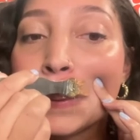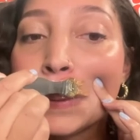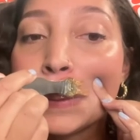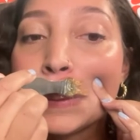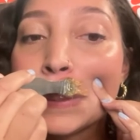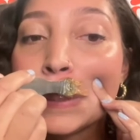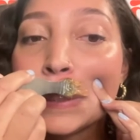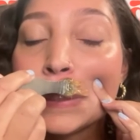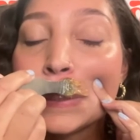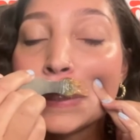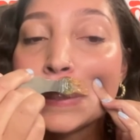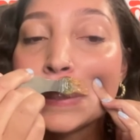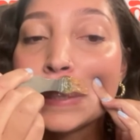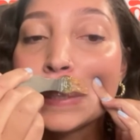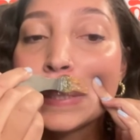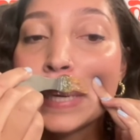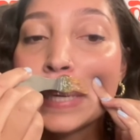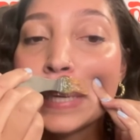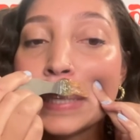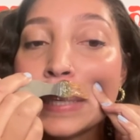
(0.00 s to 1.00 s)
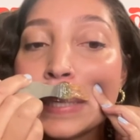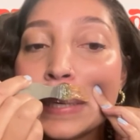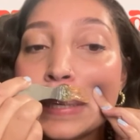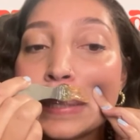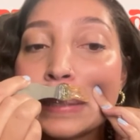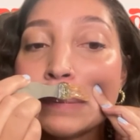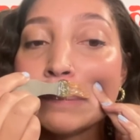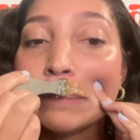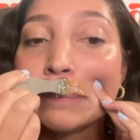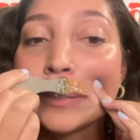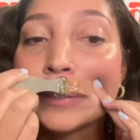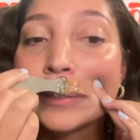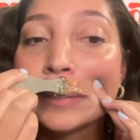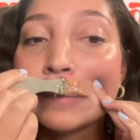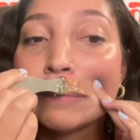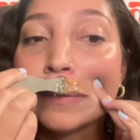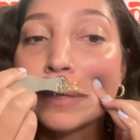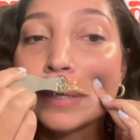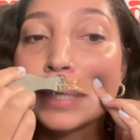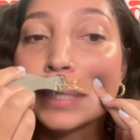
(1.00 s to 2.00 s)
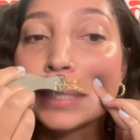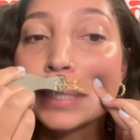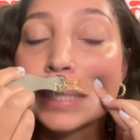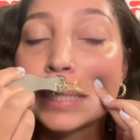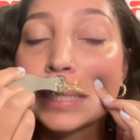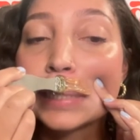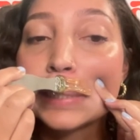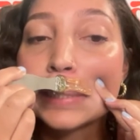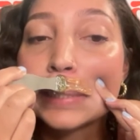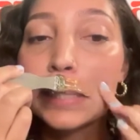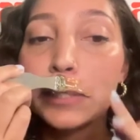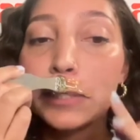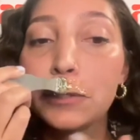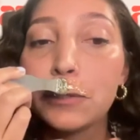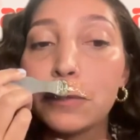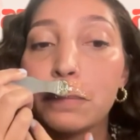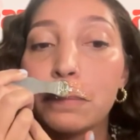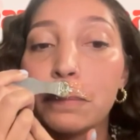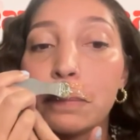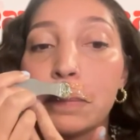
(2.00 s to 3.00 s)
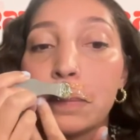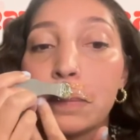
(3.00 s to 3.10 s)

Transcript: You see it just gliding on. I'm using a very light touch.